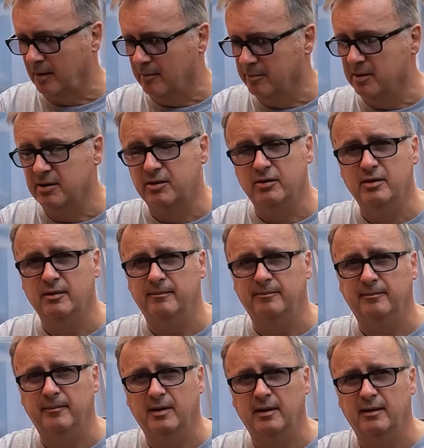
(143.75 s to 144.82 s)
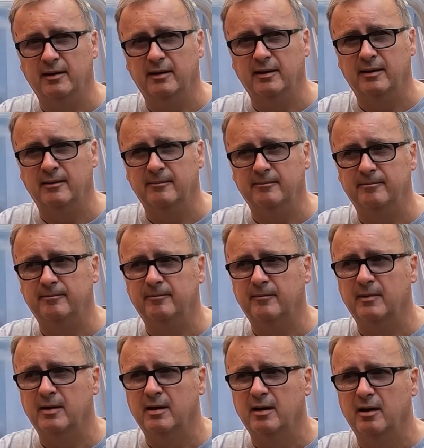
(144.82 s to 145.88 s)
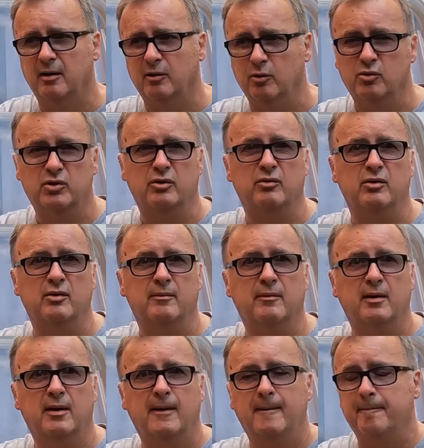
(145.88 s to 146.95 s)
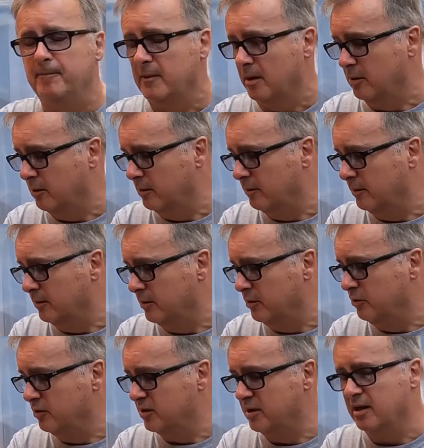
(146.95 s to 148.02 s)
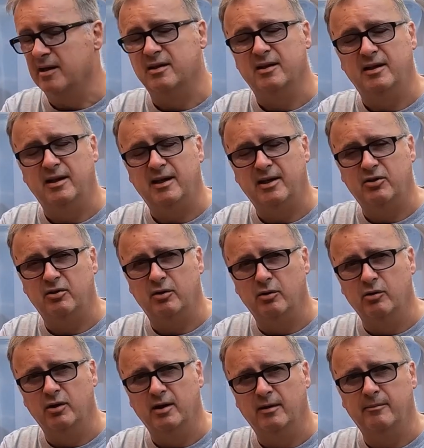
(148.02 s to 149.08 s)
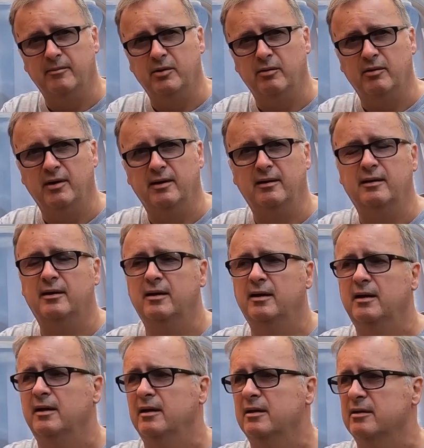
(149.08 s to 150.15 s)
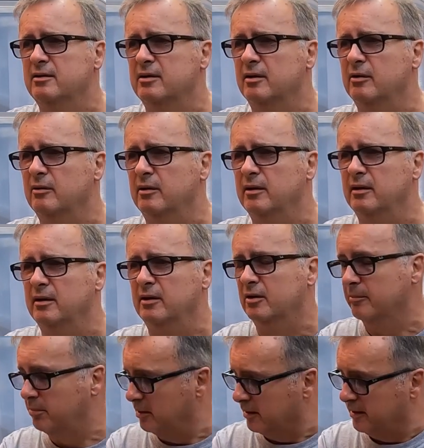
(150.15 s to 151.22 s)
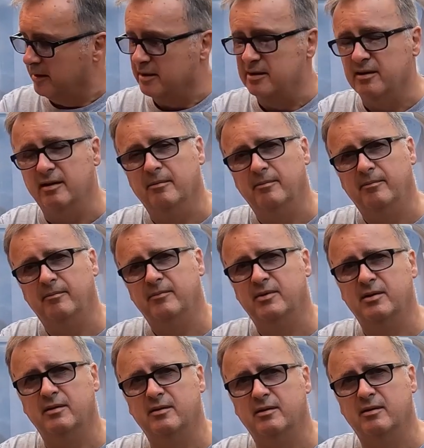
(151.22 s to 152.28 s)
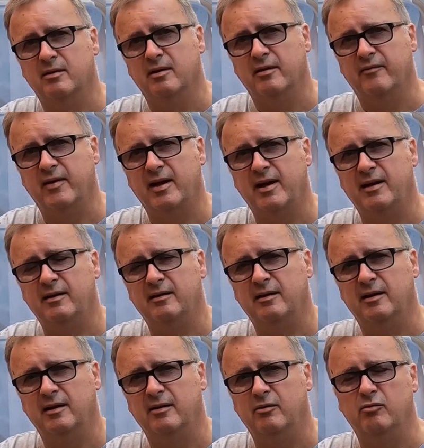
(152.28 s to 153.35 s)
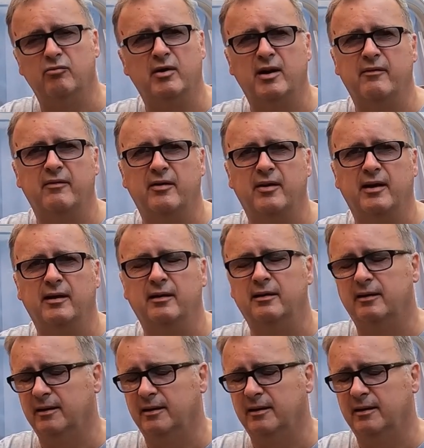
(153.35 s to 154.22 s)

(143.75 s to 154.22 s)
But it's good. And I also used it as an electric hookup unit, so I could plug it into the van and it would run everything.